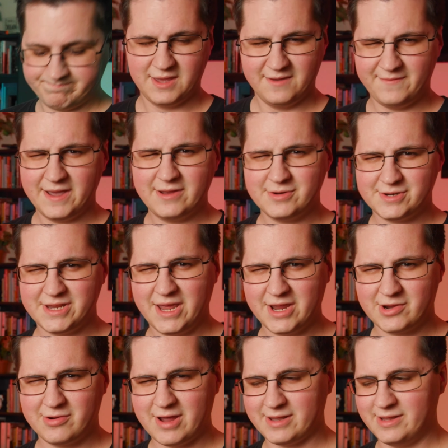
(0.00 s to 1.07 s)
If I
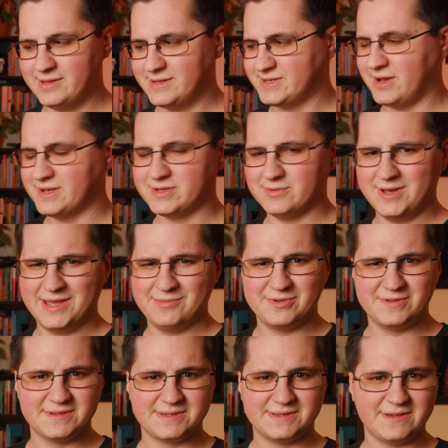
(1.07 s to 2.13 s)
understand correctly, this also
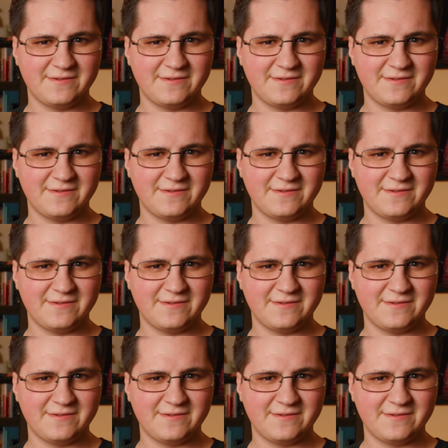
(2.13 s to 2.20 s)
enables